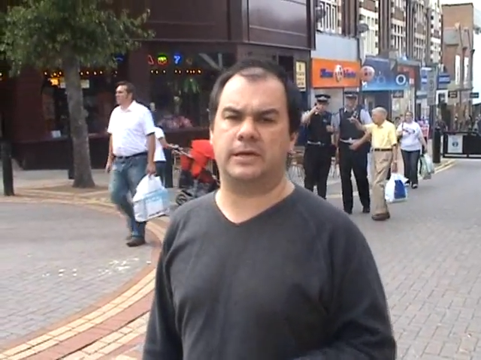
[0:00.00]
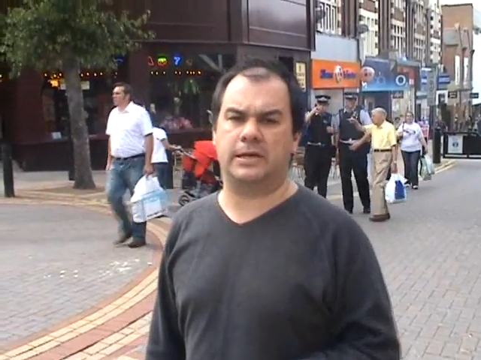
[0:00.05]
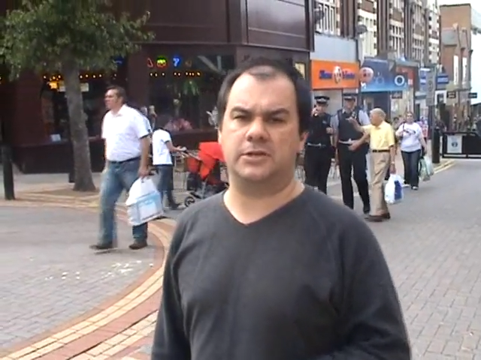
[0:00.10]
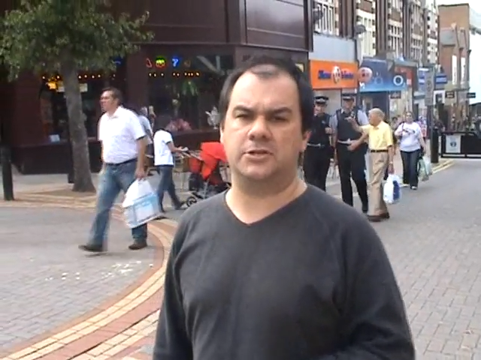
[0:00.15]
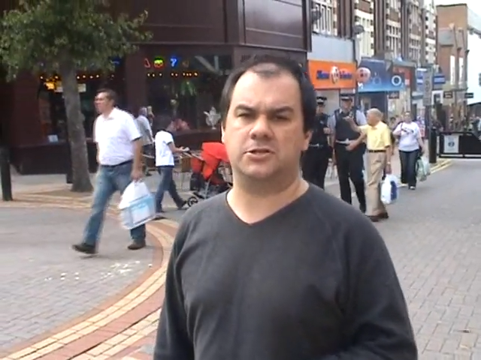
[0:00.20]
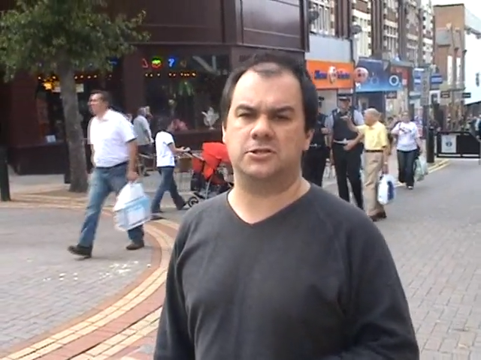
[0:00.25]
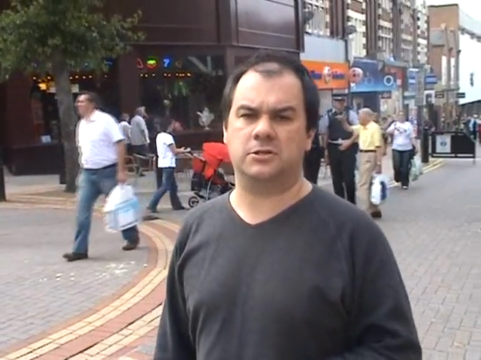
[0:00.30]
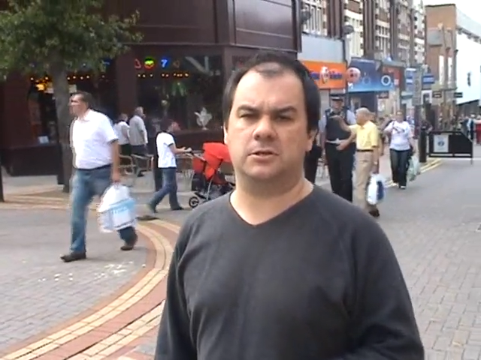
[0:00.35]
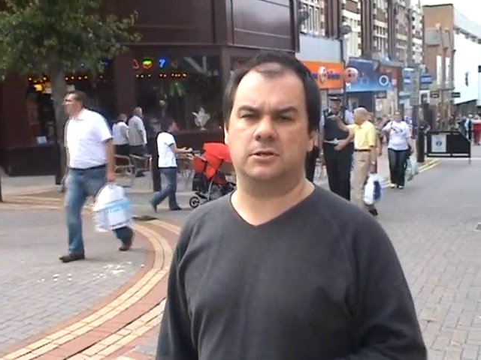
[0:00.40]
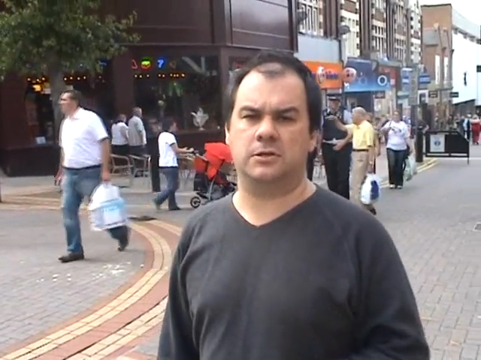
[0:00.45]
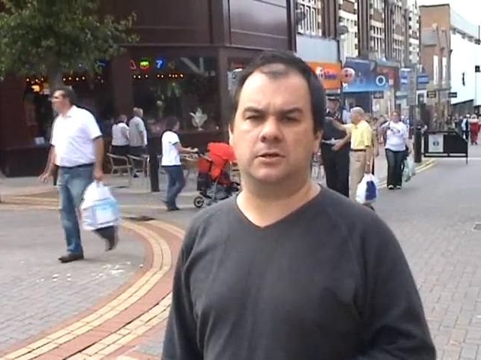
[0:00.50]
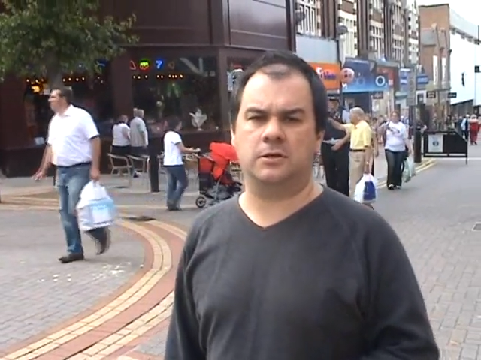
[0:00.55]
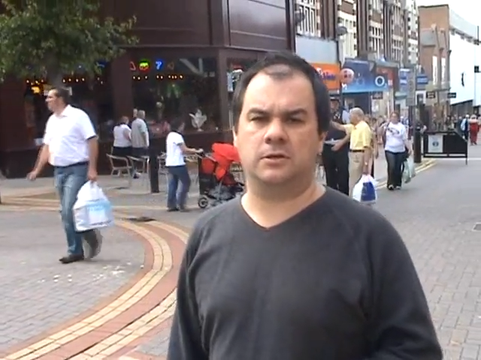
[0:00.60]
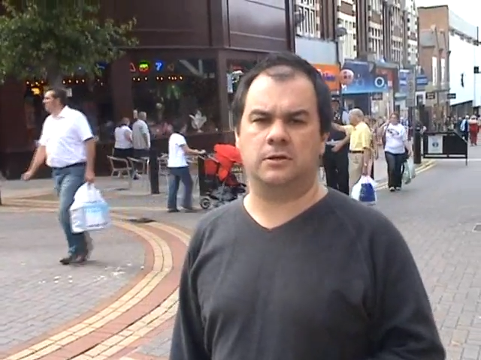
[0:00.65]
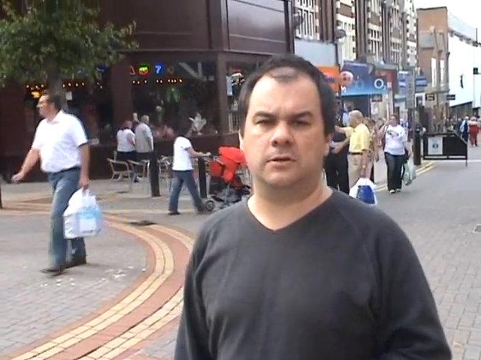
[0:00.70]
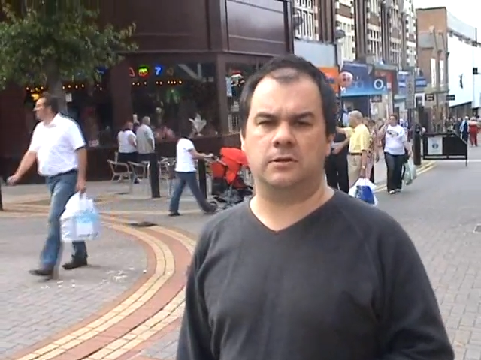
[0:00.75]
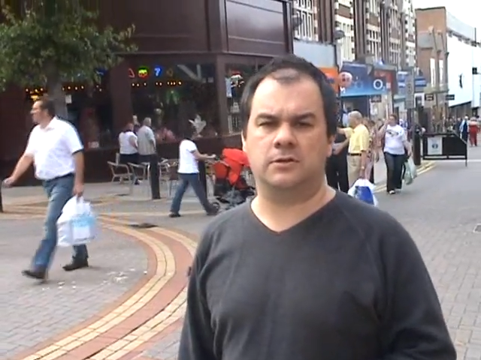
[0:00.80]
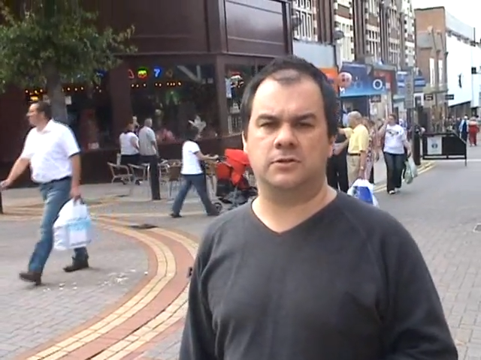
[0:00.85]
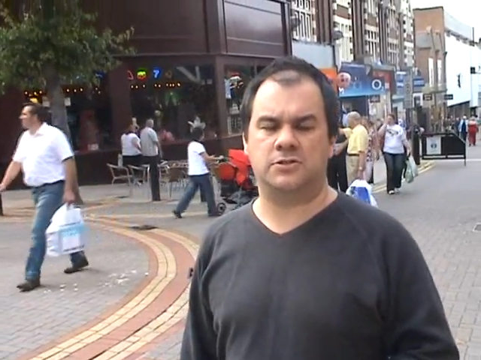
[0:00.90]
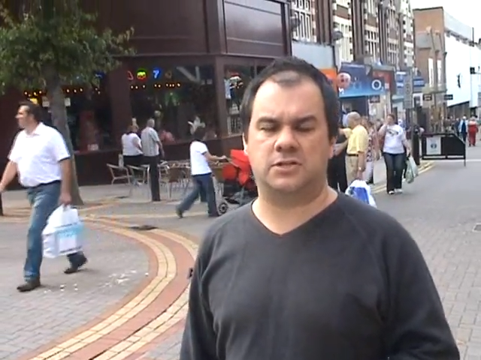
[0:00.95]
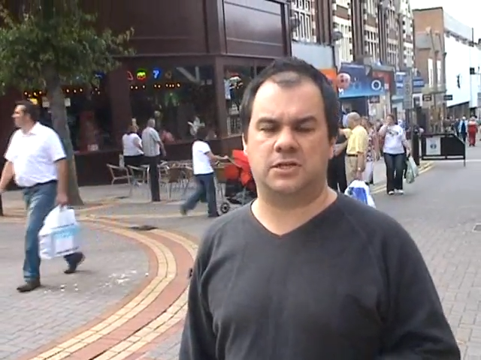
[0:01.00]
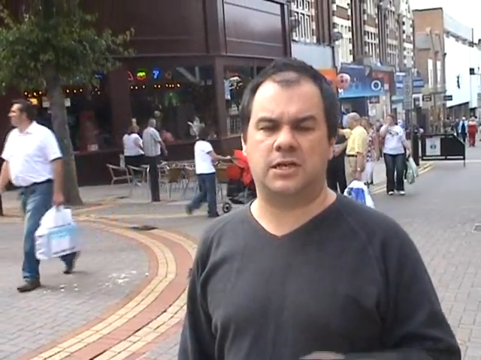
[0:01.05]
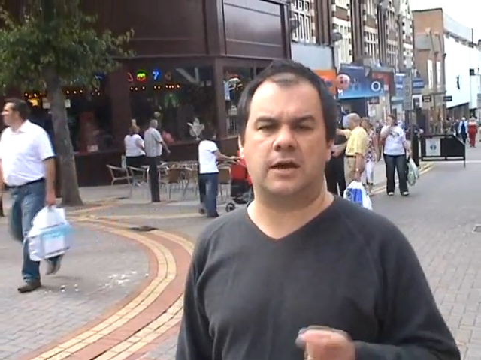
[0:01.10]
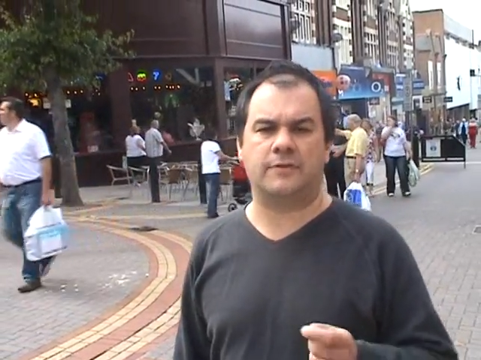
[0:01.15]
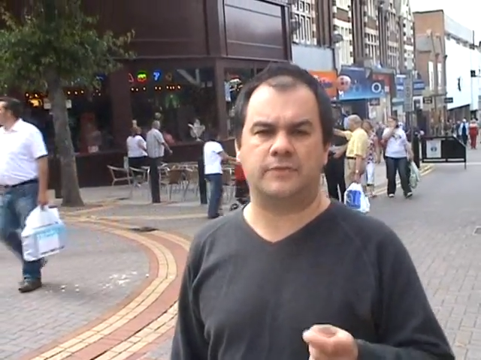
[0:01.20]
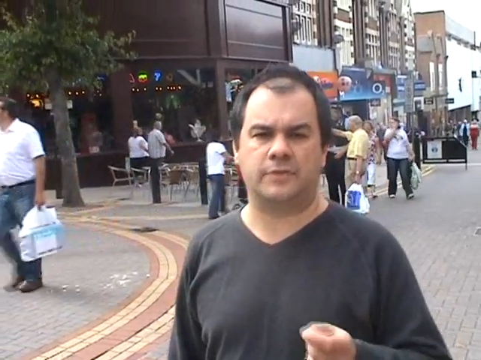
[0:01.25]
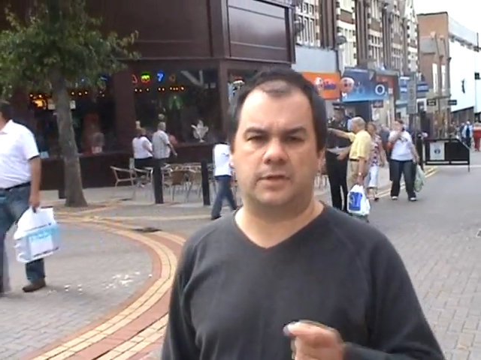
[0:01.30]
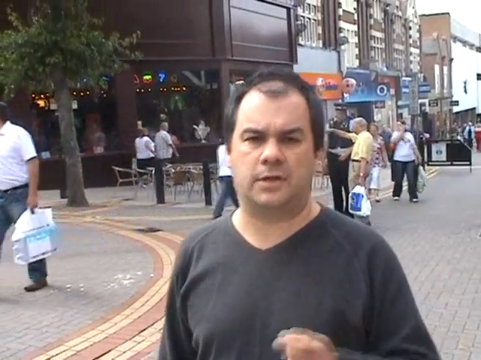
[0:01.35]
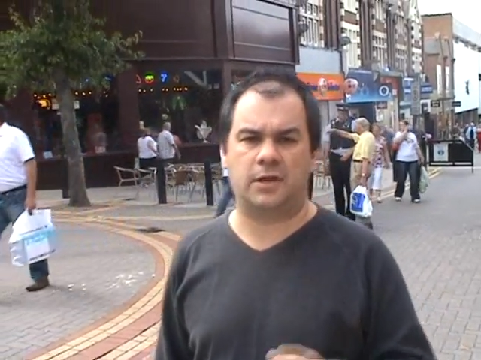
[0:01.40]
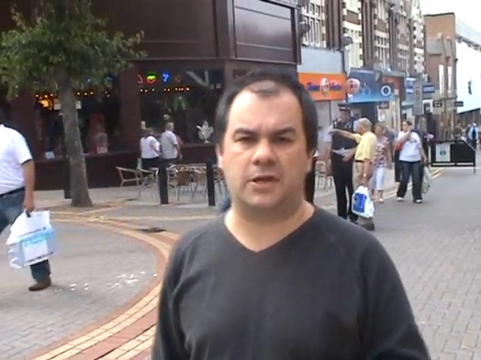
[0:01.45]
each to
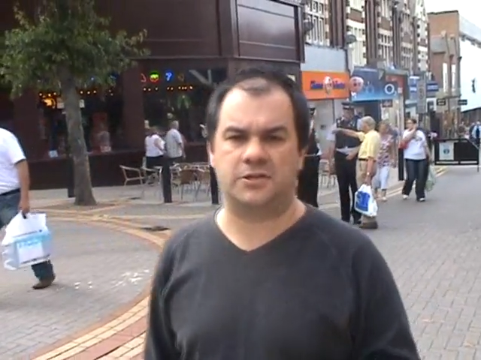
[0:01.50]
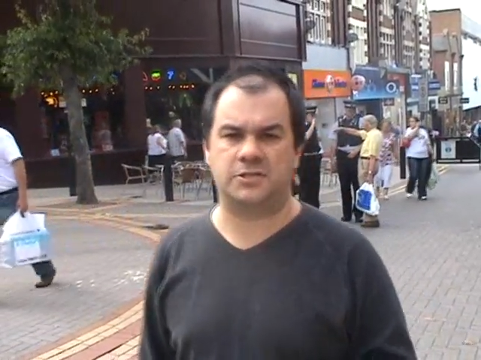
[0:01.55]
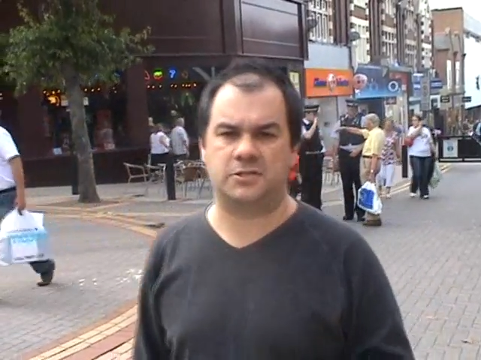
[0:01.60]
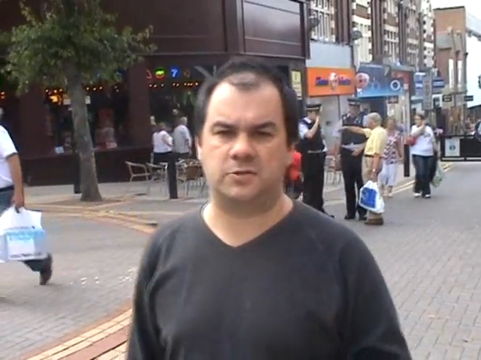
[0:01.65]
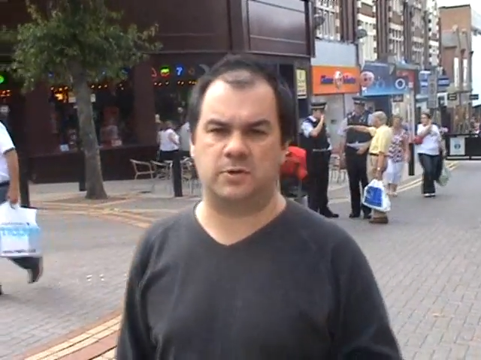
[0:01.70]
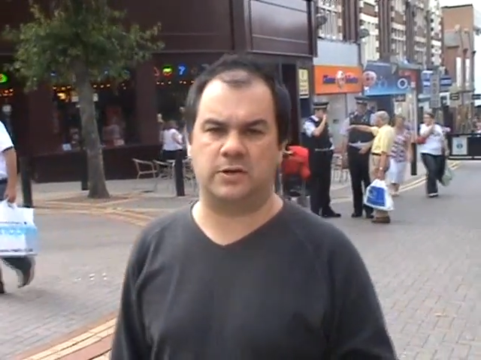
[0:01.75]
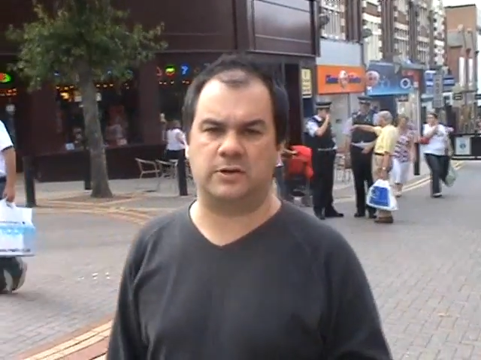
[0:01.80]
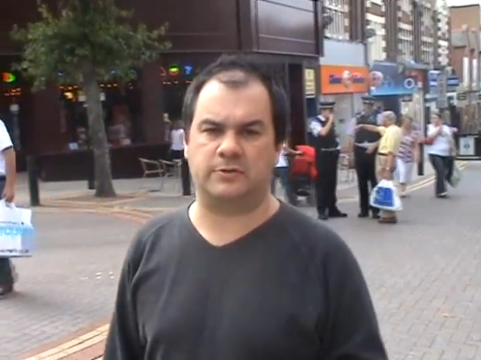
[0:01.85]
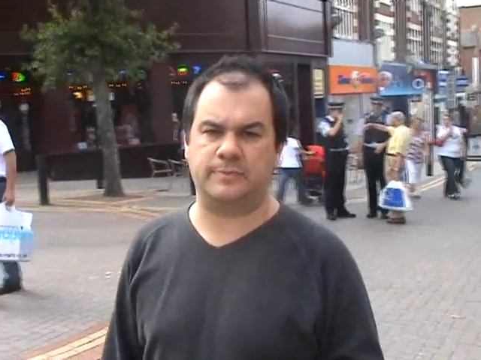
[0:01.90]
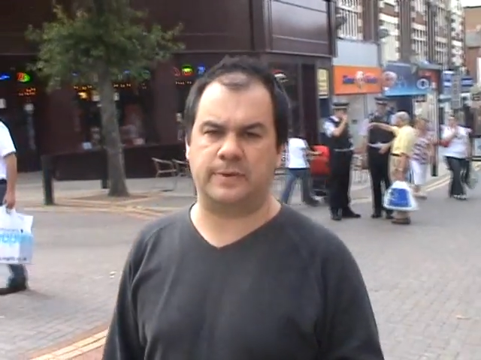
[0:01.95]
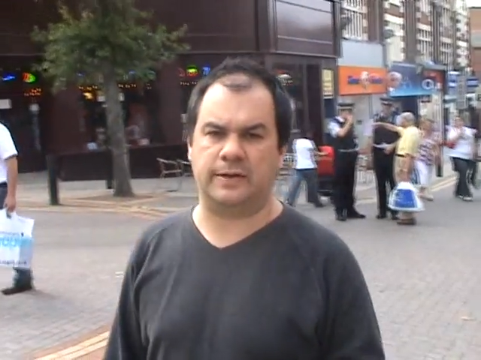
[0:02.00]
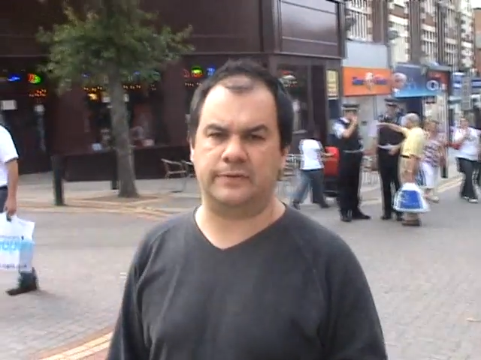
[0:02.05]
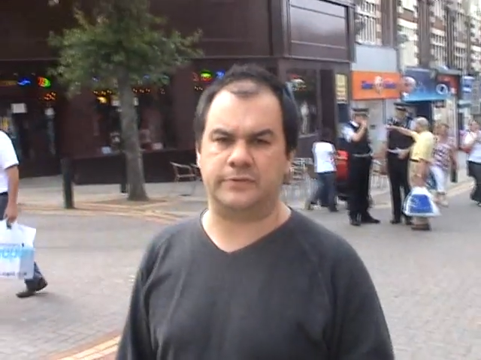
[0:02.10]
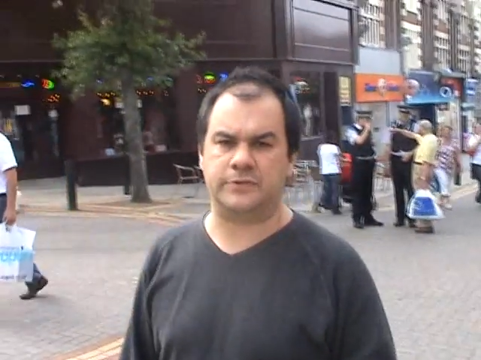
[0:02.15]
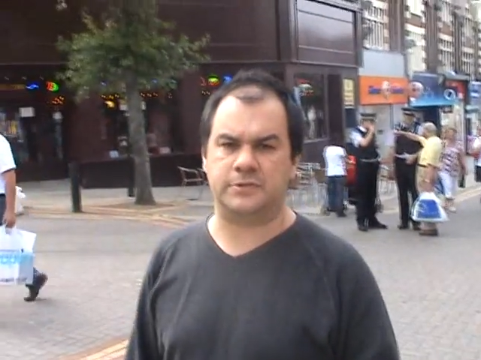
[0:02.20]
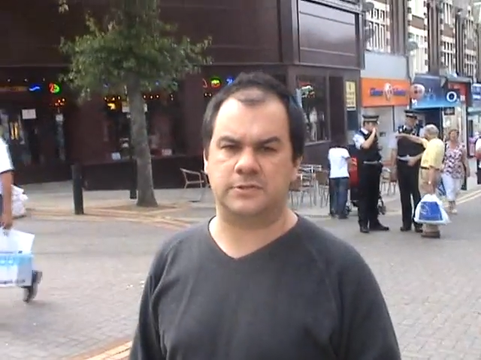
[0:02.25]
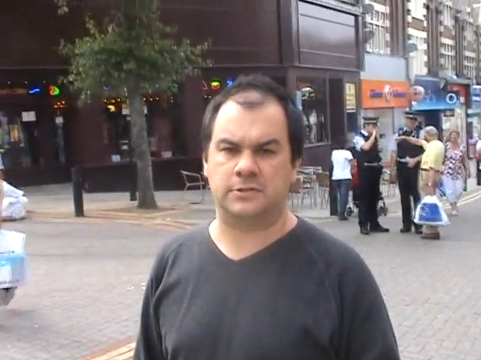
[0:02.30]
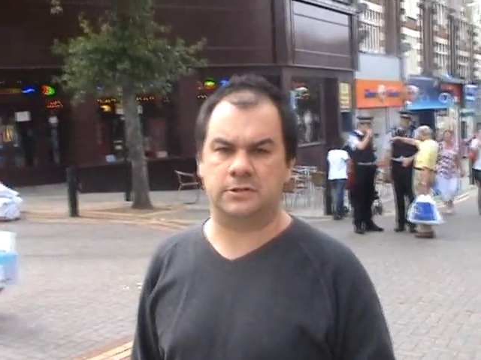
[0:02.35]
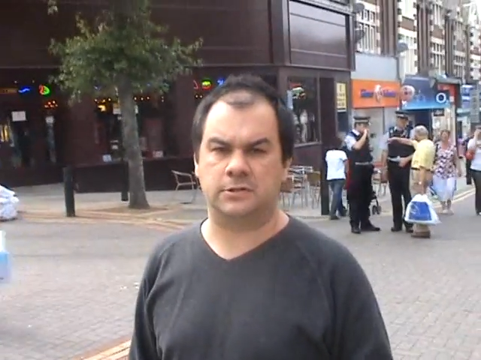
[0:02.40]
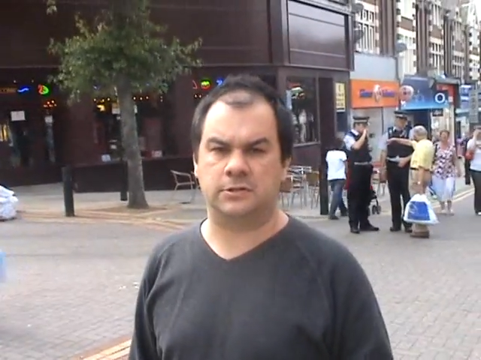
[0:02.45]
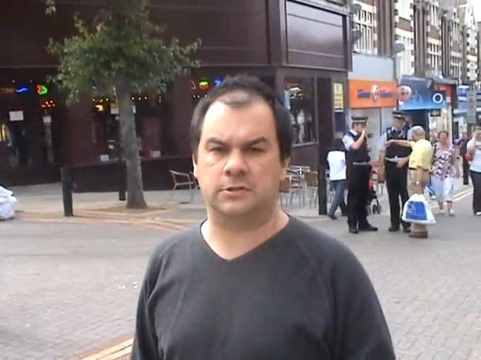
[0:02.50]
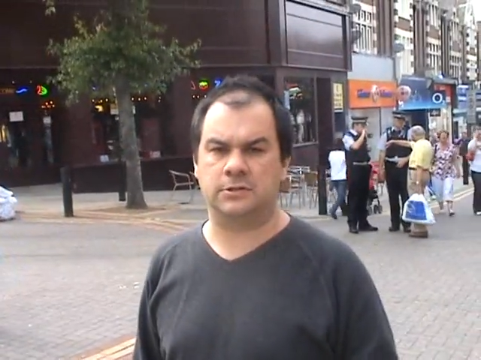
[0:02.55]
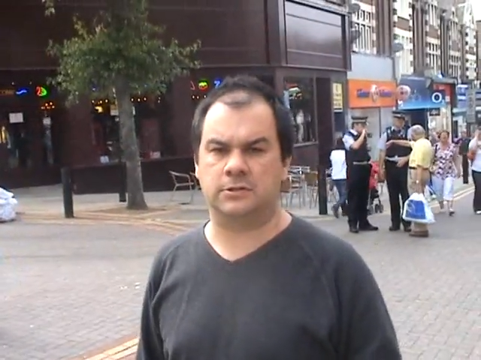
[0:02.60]
cover the last 12 months.